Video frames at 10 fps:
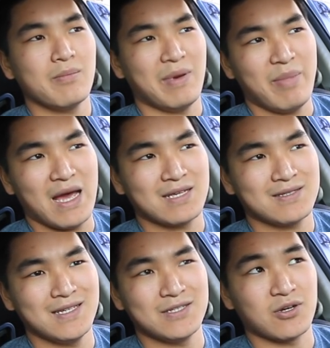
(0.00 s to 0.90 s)
my back
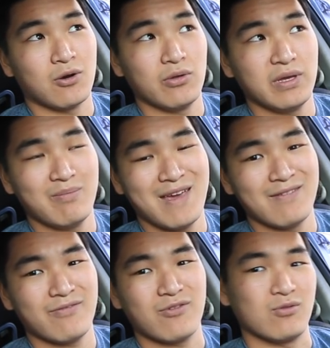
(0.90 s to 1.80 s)
seats are only
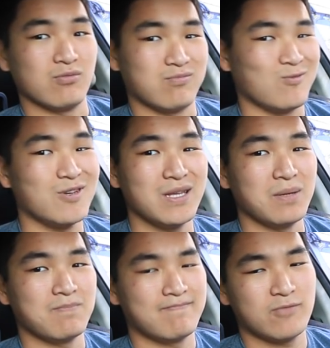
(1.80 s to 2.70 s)
meant for
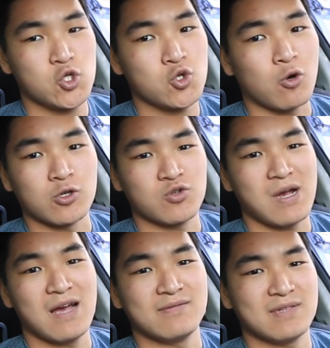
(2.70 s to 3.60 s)
really short
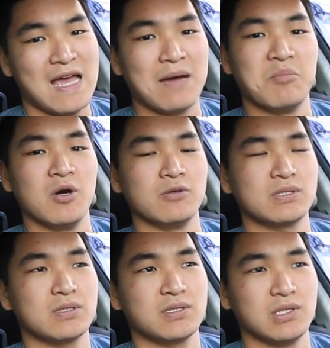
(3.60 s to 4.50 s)
drives at
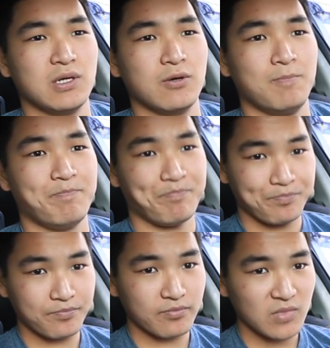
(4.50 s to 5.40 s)
most. So
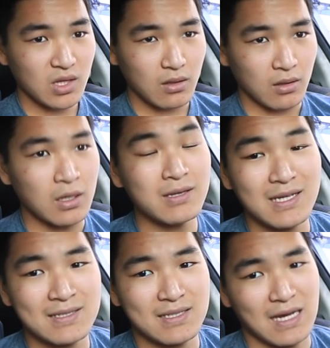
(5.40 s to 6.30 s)

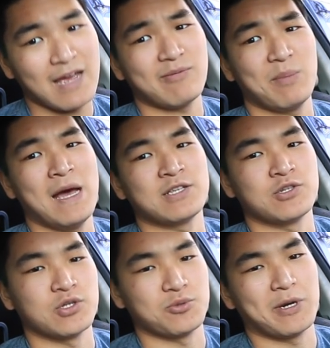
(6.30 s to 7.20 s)
Unless I have my
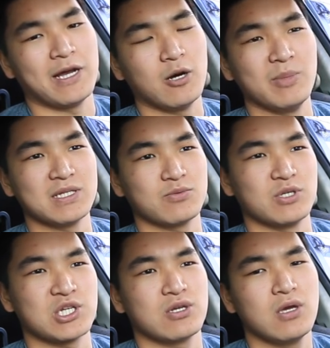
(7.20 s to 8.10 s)
passengers wear helmets,
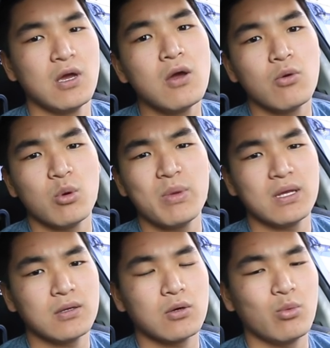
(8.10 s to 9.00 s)
which would be
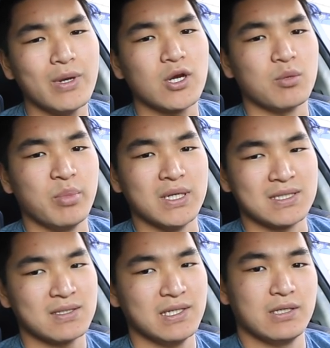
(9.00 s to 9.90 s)
a little weird,
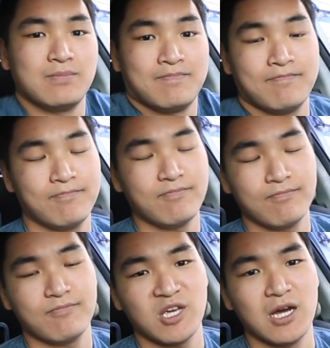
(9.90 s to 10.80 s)
but still,
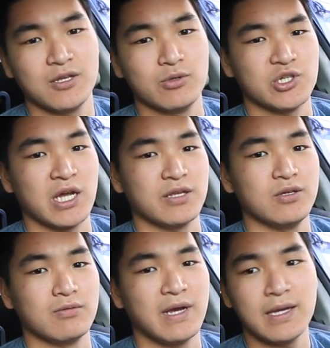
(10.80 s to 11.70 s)
you gotta do what you gotta
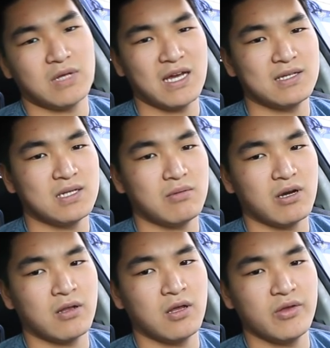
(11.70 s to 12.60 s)
do, right? Like I said
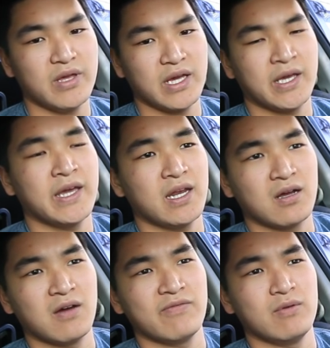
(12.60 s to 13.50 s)
about clothing, it can get
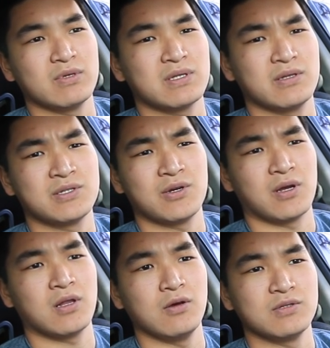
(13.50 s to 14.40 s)
uncomfy with, with
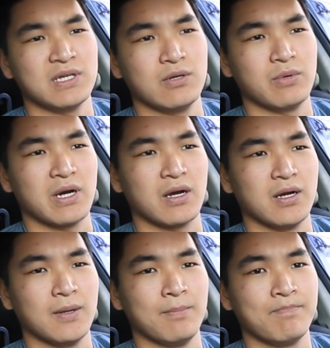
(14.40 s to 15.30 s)
certain clothes that you wear.
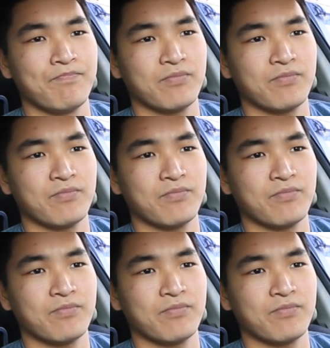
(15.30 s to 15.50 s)
Um,